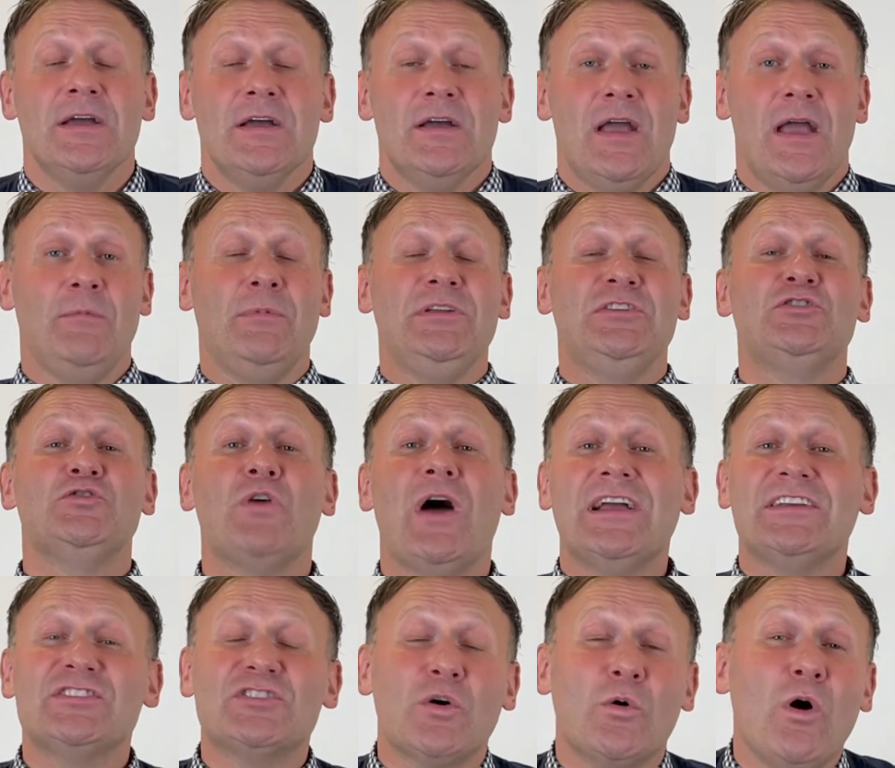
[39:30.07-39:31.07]
And we
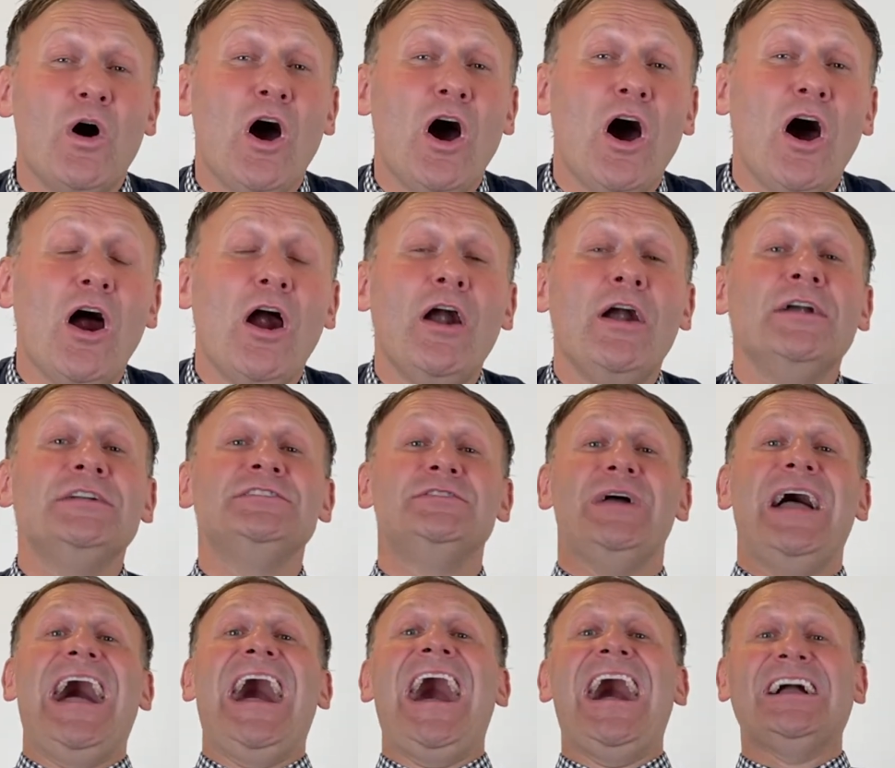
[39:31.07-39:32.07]
try so hard
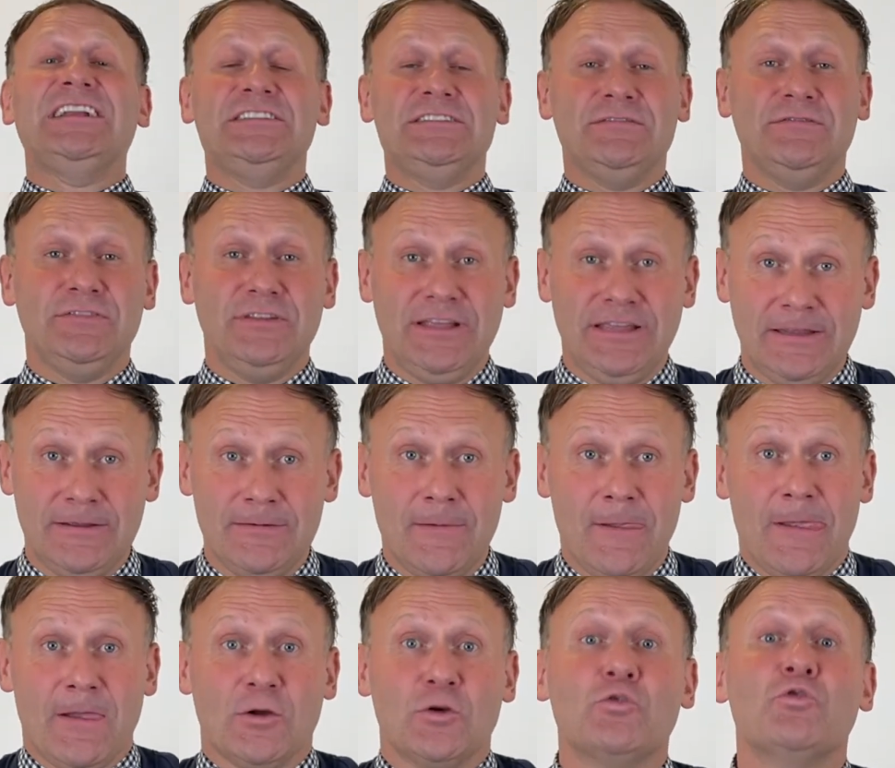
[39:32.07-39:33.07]
to actively
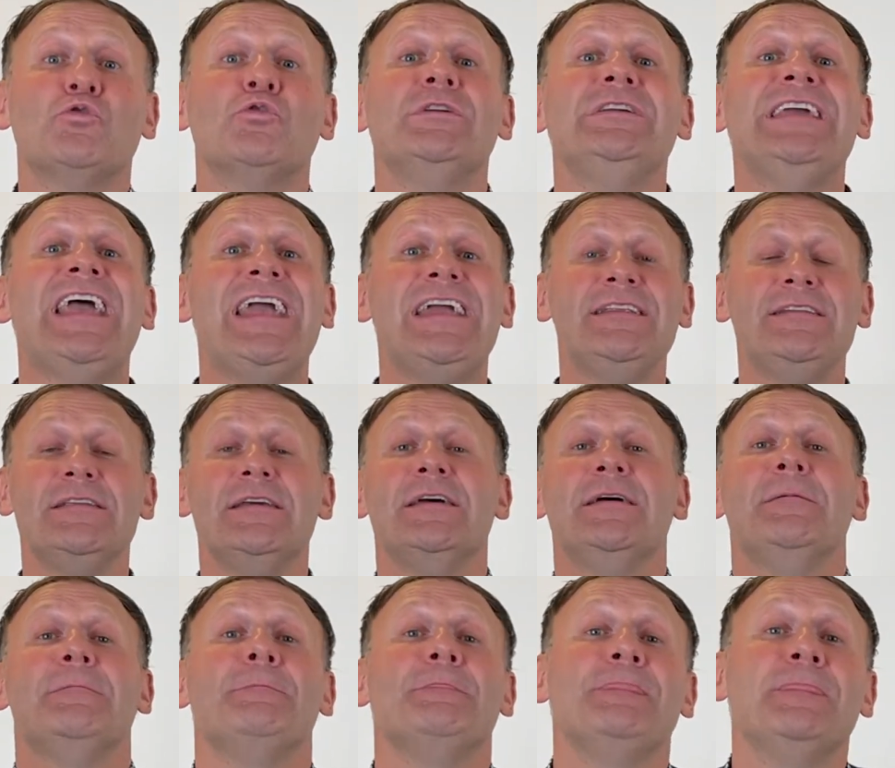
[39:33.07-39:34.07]
create
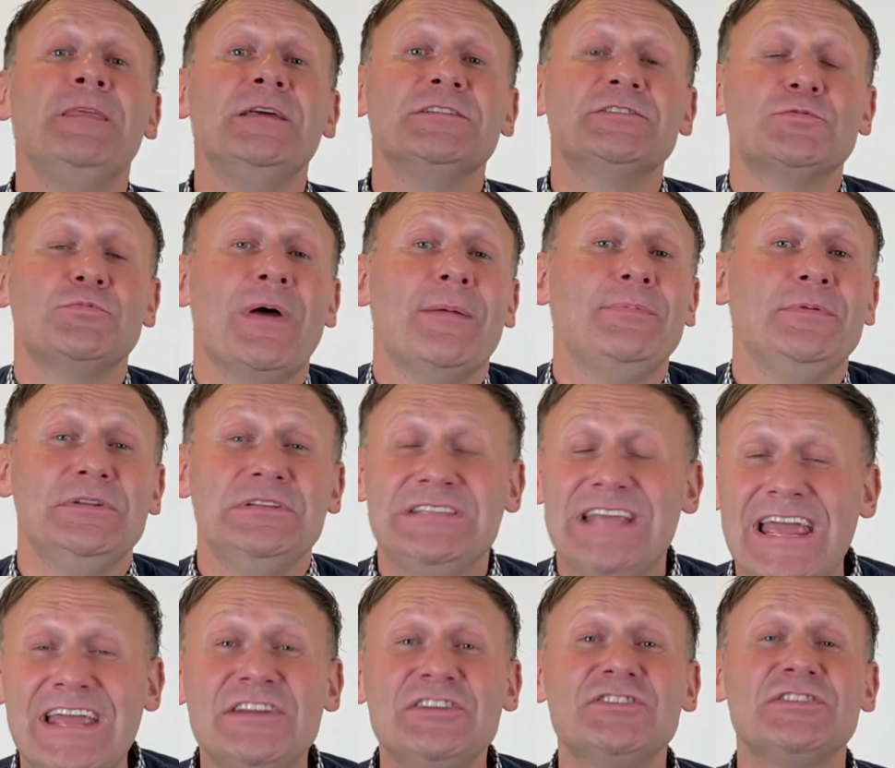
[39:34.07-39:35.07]
this
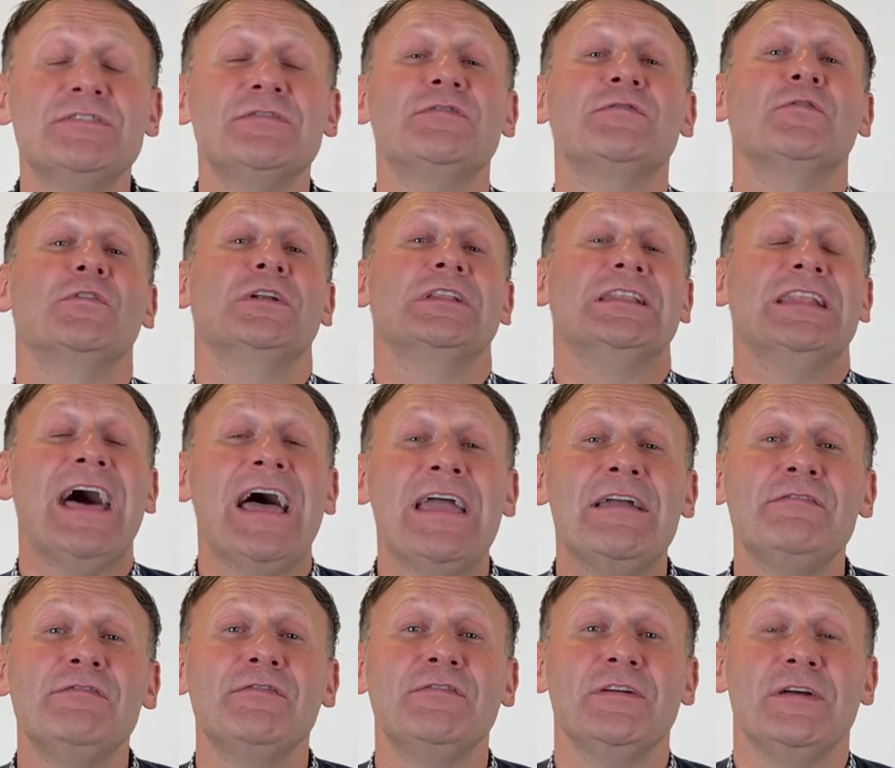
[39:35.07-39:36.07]
reputation for
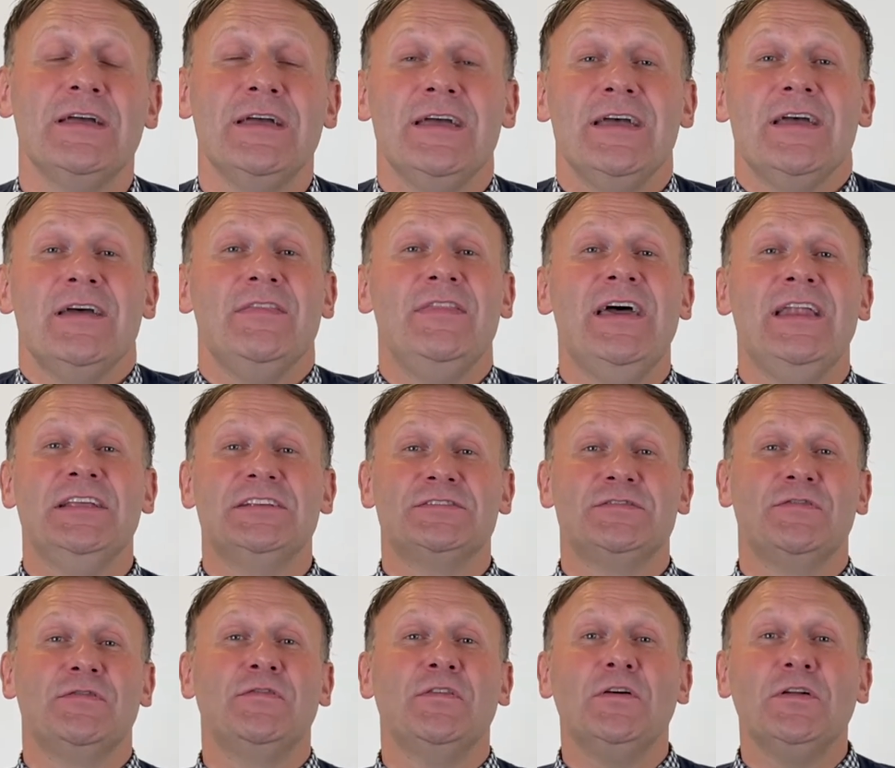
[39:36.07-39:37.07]
life that
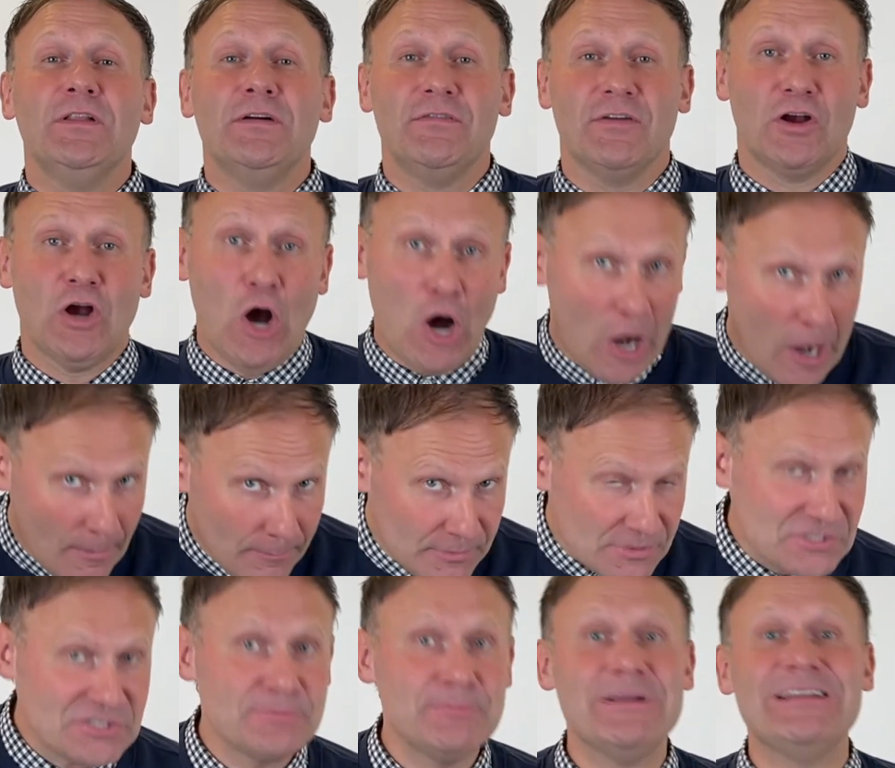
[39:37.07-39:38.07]
is full of
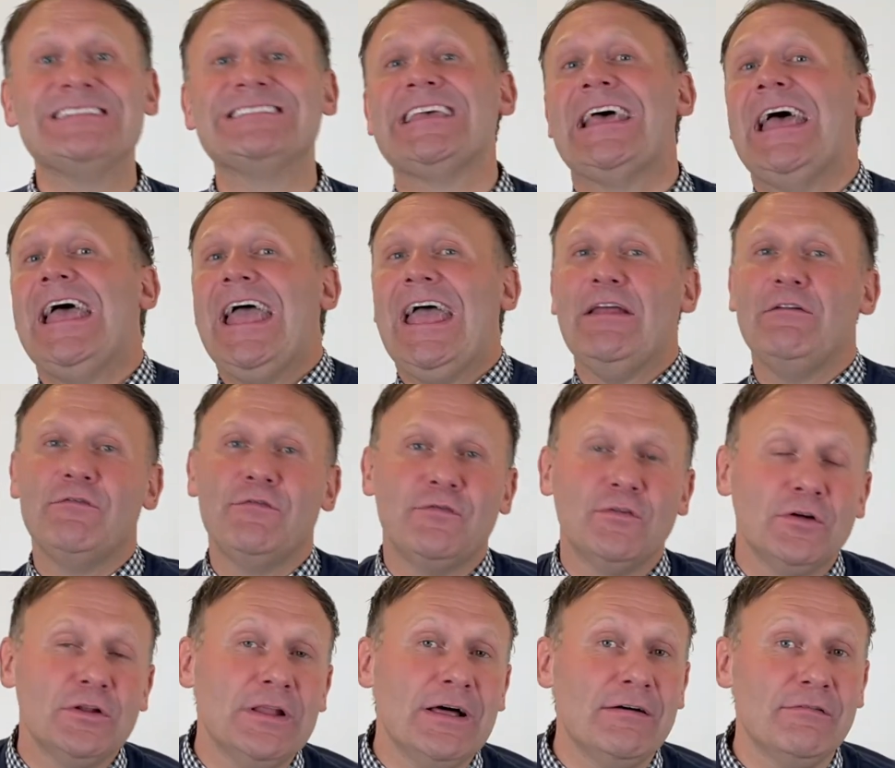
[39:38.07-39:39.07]
accomplishments and
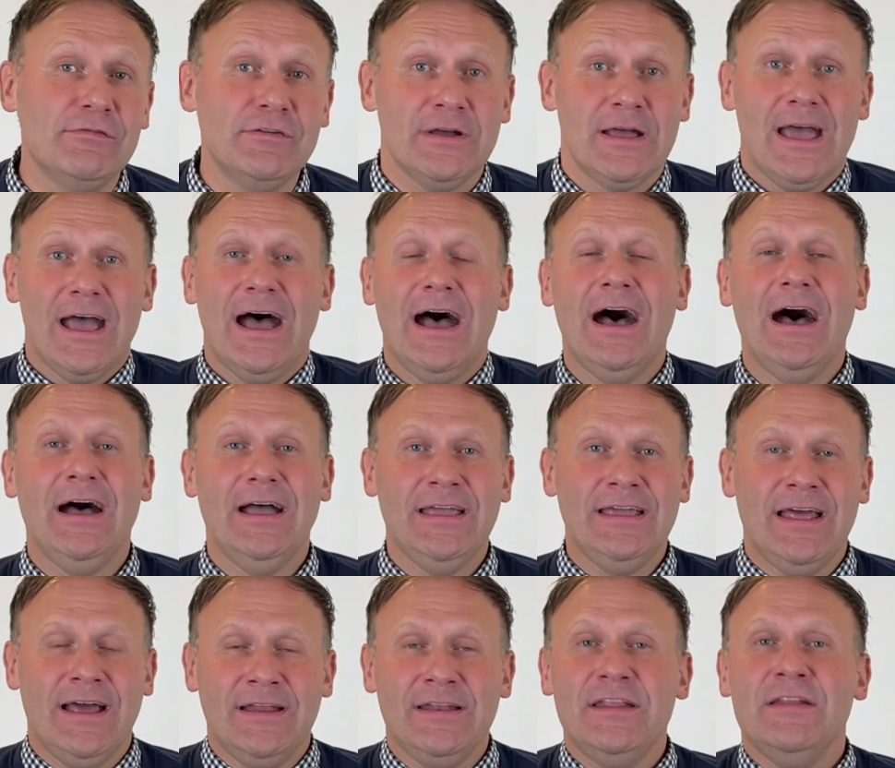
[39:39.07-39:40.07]
full of
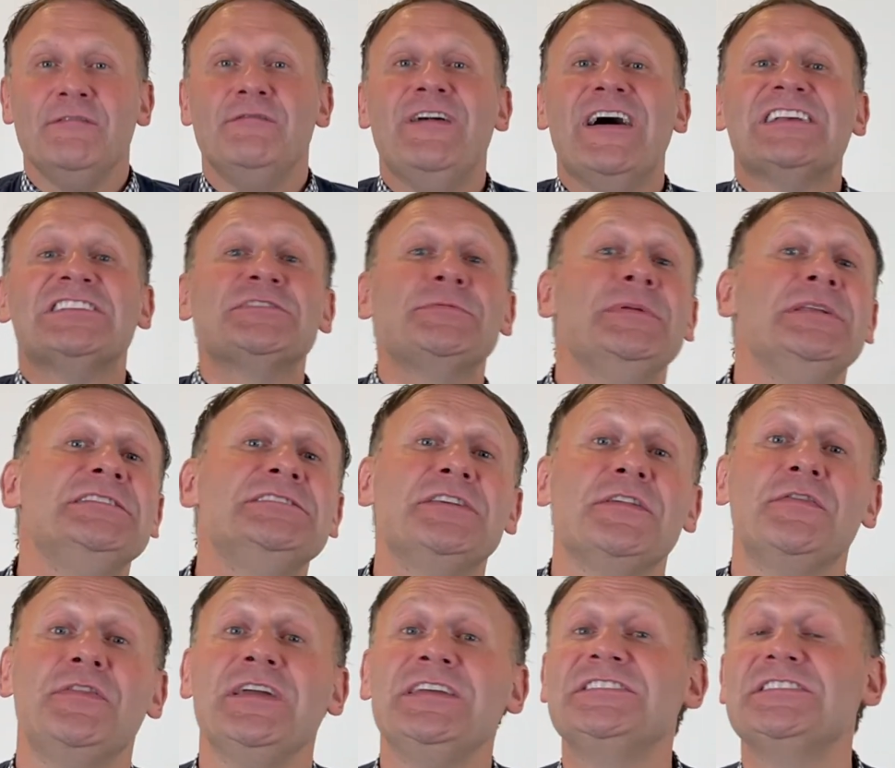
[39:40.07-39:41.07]
an investment
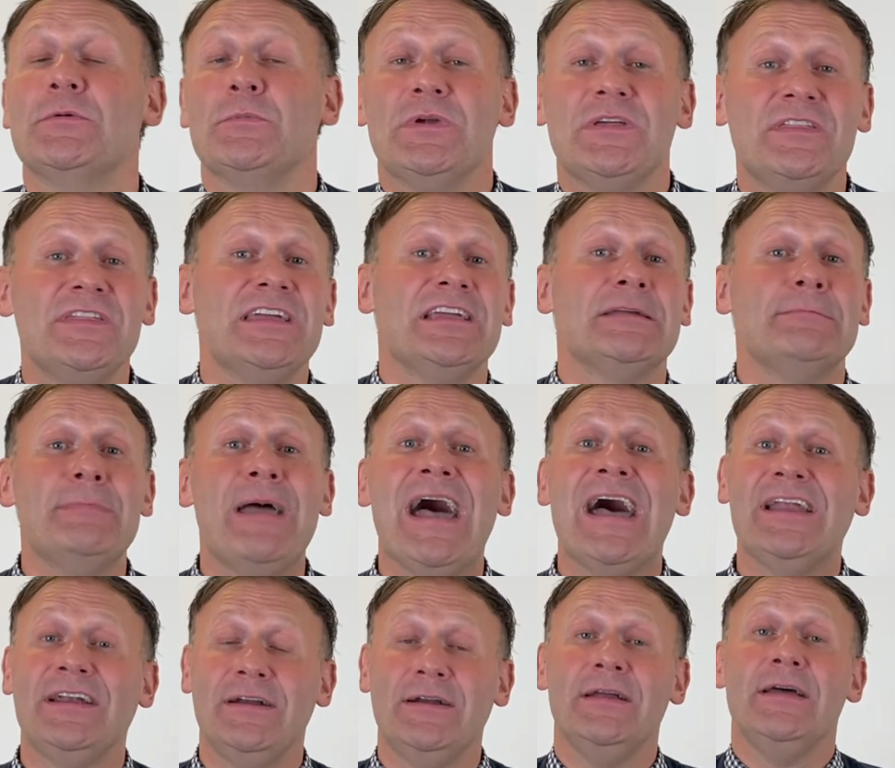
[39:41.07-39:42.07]
into things that we think
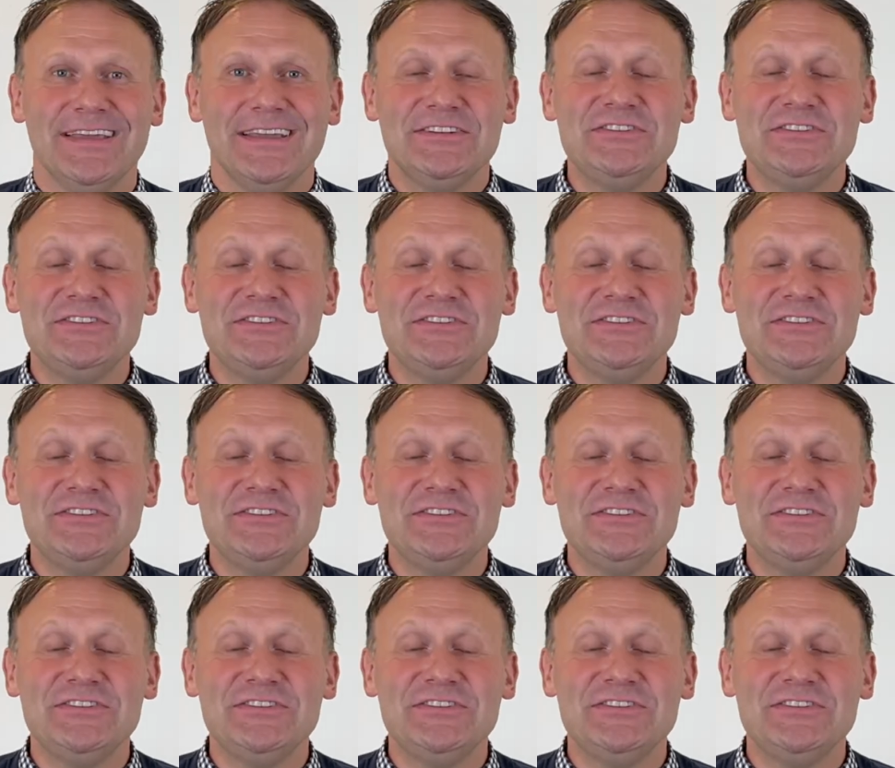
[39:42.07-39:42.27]
matter.